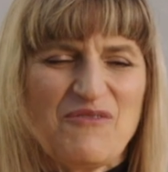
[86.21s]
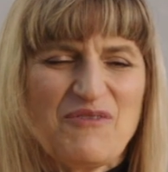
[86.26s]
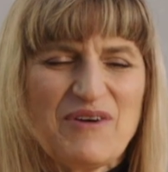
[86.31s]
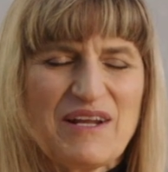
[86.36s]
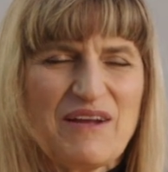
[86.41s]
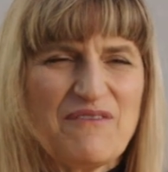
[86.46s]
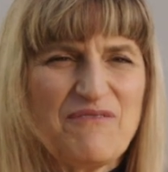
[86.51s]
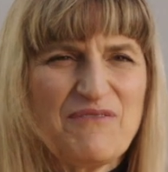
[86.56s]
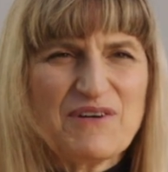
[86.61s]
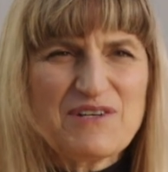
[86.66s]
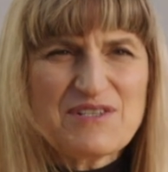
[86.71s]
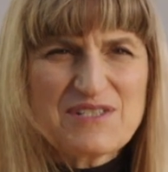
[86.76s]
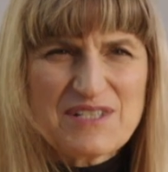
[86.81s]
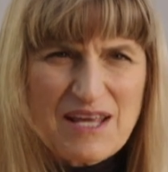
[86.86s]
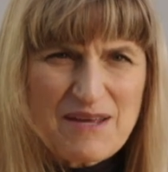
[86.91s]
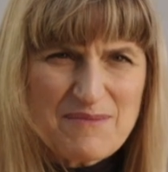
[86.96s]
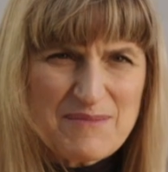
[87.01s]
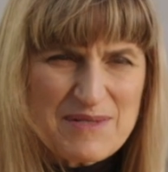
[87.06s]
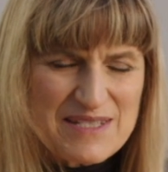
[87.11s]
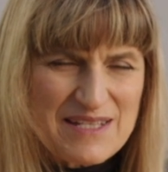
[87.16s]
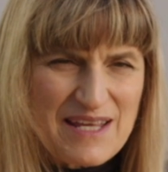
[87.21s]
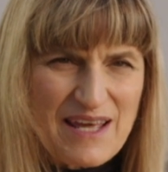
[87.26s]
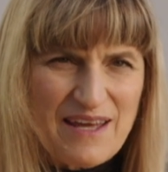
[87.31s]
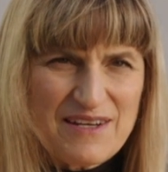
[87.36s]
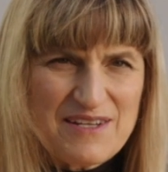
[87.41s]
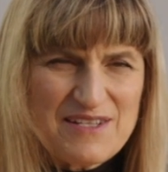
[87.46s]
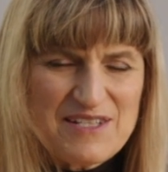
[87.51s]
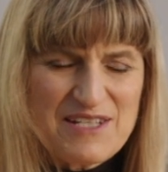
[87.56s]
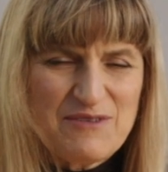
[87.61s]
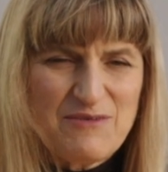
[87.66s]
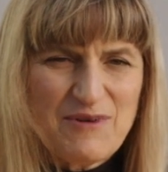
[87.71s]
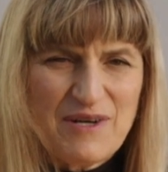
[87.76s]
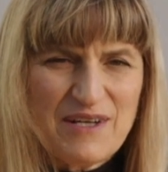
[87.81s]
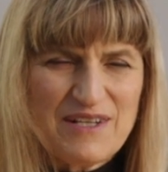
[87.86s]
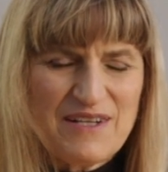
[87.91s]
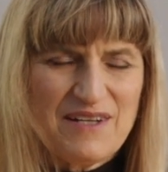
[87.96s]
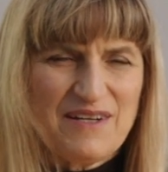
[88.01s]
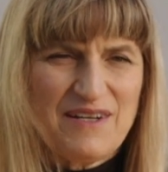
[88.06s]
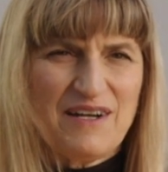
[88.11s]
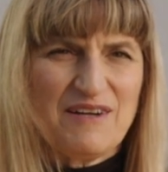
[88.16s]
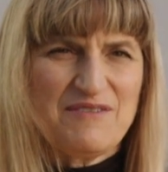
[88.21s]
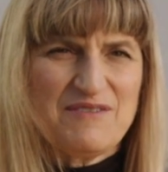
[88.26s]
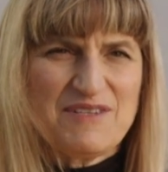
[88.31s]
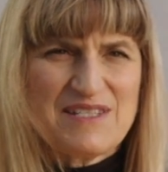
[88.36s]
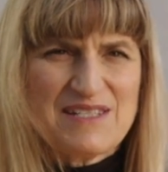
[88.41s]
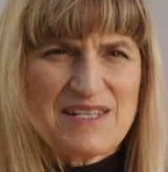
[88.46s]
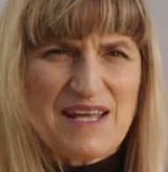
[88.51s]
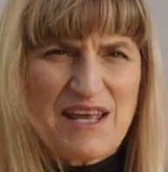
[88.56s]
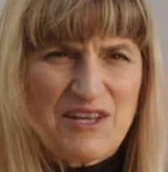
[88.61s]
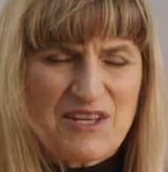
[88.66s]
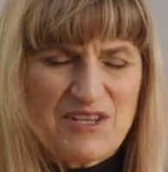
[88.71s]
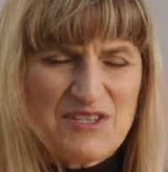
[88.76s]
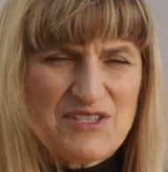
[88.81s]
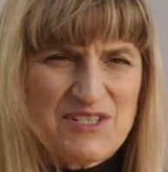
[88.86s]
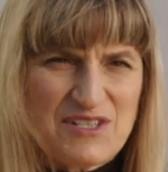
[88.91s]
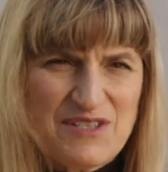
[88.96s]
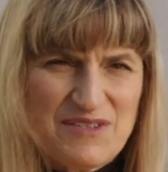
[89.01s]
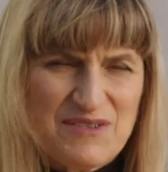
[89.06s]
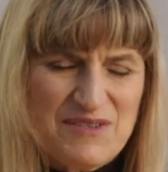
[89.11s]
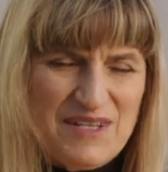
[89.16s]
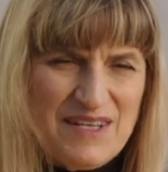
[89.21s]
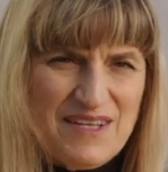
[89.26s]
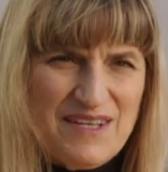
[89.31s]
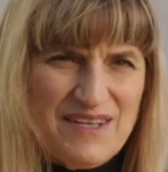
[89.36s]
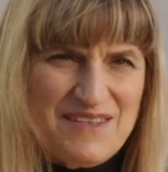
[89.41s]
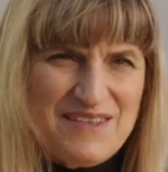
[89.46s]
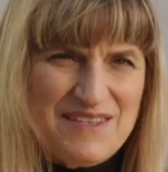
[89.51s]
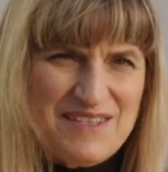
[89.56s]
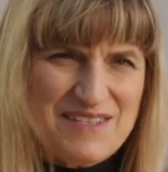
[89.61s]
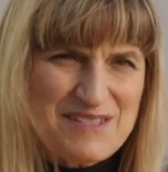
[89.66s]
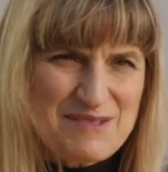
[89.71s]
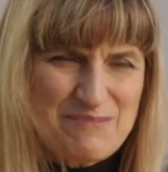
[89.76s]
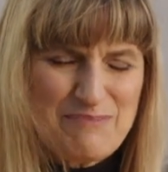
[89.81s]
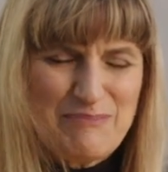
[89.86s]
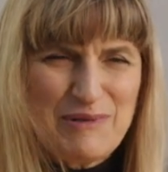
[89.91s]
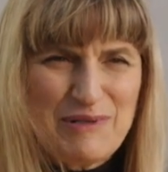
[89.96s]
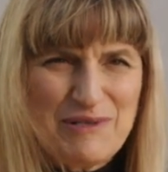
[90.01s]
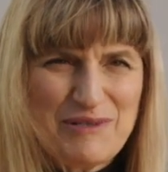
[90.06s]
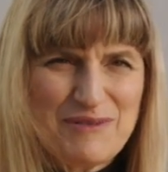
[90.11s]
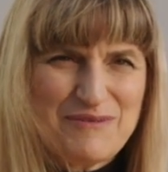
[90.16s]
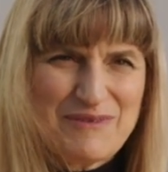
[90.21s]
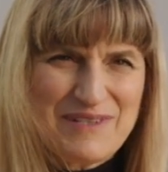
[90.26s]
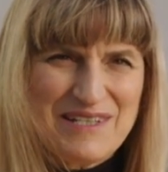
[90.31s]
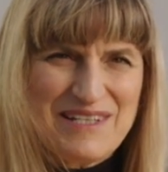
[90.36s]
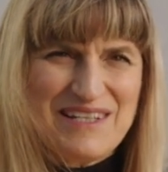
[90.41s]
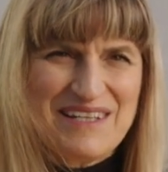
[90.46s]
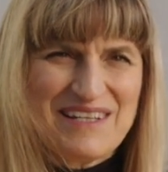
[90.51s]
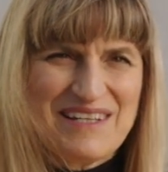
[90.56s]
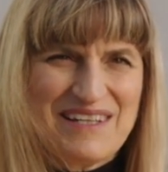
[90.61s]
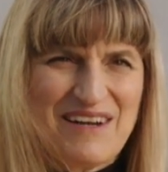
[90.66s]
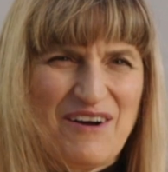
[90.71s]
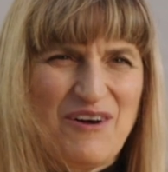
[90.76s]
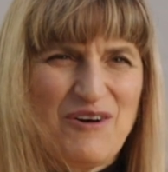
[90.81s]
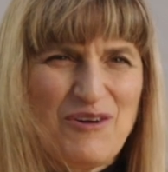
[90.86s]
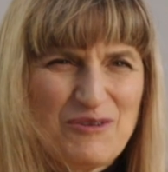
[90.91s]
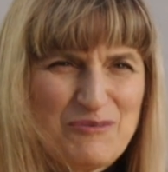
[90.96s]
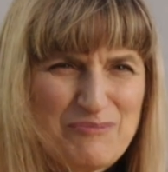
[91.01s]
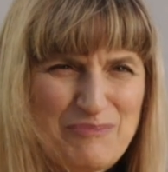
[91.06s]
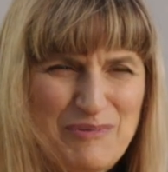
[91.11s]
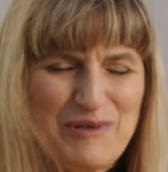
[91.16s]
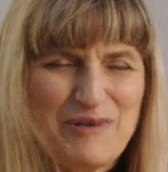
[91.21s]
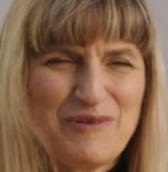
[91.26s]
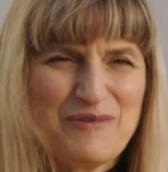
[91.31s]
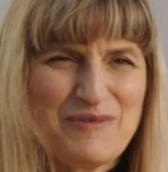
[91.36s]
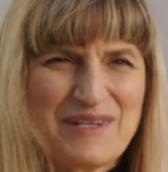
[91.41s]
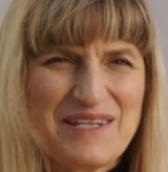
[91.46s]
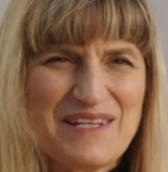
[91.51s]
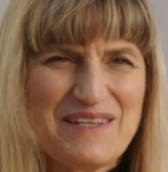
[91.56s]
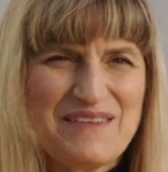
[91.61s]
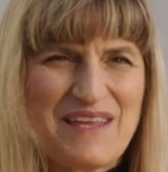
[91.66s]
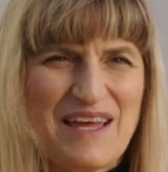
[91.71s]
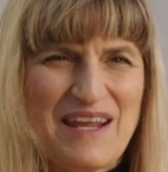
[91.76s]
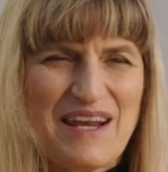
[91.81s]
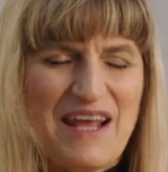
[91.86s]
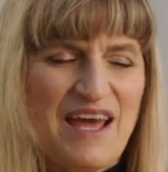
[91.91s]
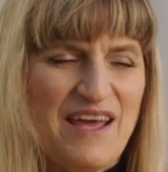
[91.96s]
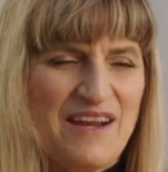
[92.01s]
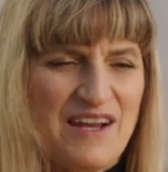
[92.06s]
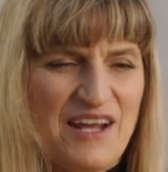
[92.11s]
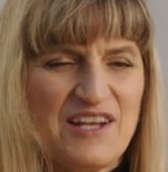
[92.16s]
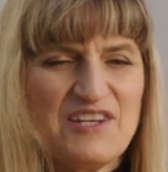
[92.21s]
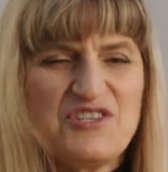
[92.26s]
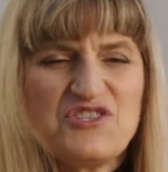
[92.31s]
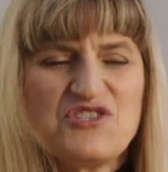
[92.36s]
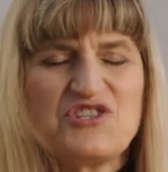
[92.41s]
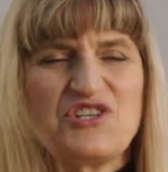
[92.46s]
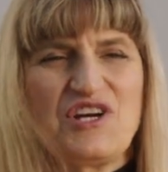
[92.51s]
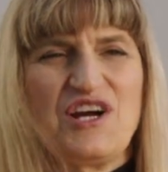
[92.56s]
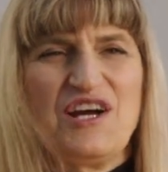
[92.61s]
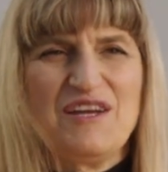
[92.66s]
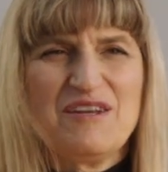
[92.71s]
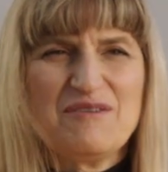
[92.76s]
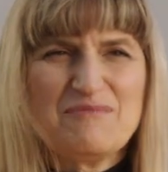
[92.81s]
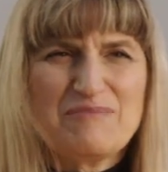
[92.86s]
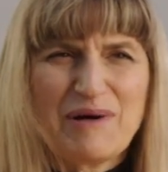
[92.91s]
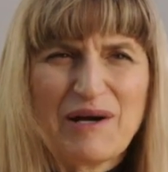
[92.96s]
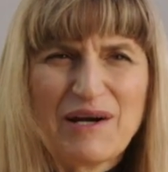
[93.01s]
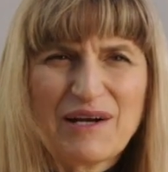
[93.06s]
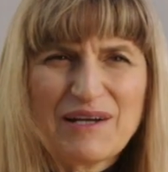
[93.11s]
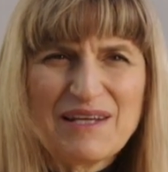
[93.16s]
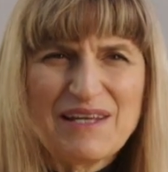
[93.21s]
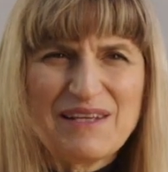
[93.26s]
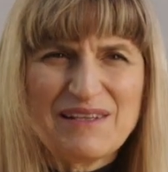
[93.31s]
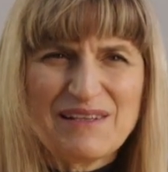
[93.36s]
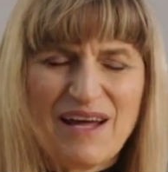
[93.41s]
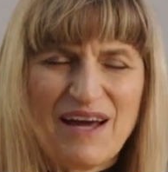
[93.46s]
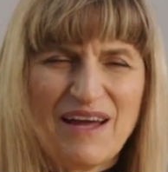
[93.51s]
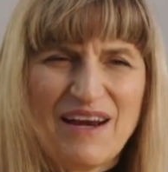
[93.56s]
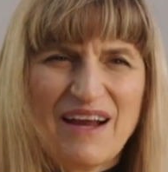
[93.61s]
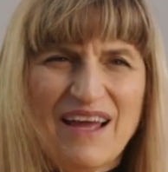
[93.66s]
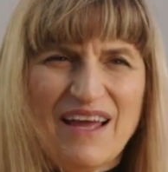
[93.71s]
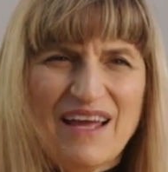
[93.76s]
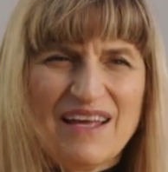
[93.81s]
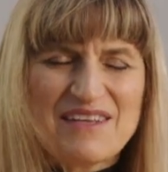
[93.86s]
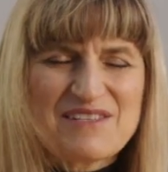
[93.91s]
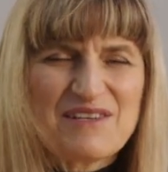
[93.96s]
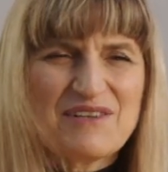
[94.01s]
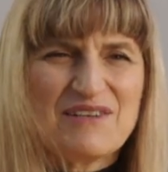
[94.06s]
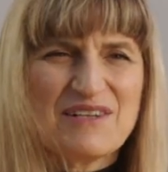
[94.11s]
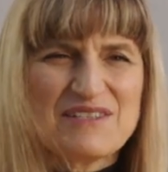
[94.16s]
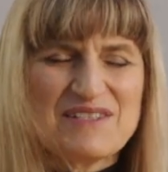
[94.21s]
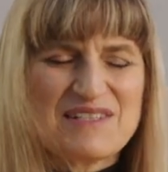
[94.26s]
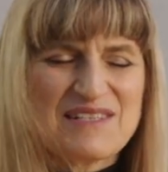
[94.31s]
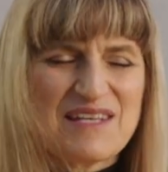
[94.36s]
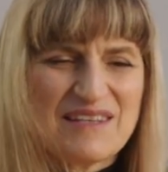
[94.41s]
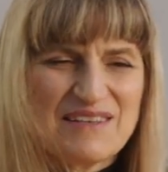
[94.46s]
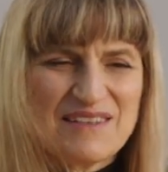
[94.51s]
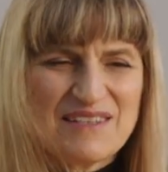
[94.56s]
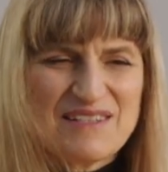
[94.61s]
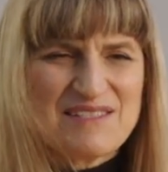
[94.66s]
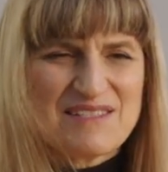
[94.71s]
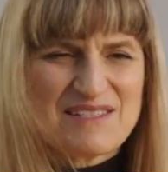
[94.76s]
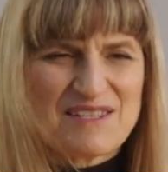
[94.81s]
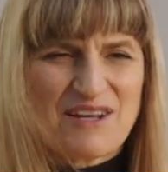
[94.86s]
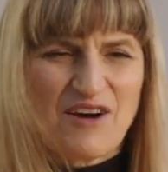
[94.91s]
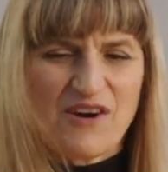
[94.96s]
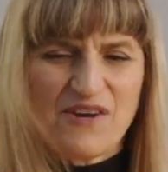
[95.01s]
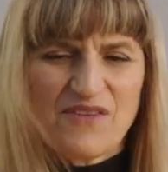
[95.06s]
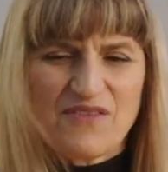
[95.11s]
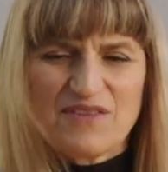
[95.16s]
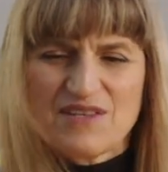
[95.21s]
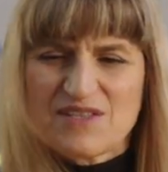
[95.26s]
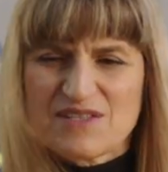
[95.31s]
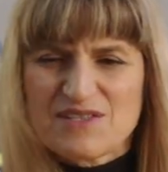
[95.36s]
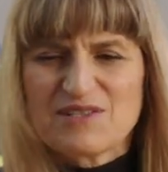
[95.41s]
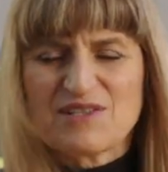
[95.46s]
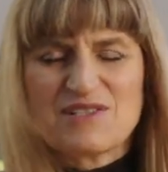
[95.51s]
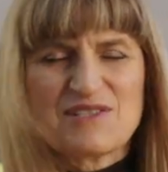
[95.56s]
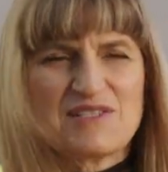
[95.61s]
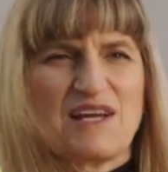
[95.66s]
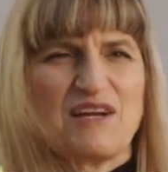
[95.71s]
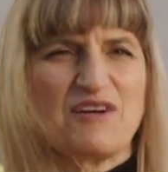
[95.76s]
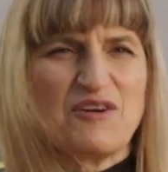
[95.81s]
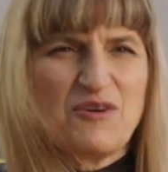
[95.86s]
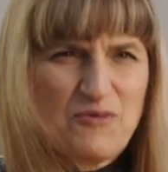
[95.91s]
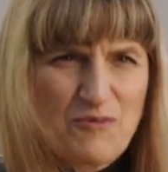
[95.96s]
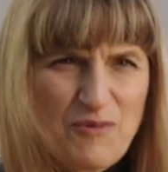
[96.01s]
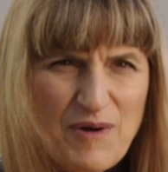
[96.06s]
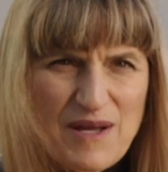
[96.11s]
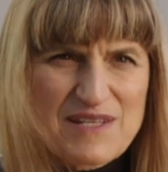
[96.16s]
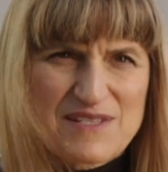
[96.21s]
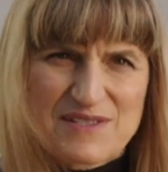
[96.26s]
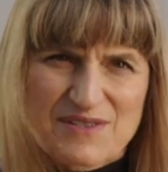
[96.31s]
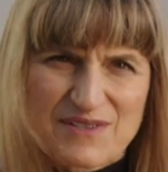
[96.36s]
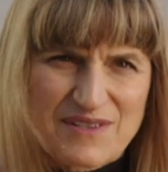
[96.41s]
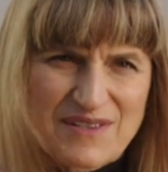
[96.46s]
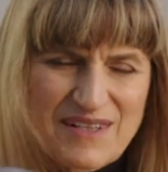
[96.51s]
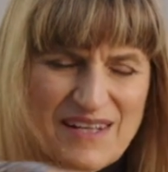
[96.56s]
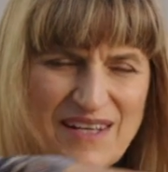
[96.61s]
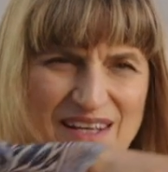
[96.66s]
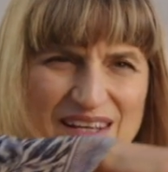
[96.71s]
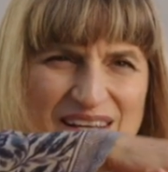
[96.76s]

When I first came to Scout in Tijuana, I was taken to this old bull ring that had a giant parking lot. So I suddenly saw, this looks like a Western.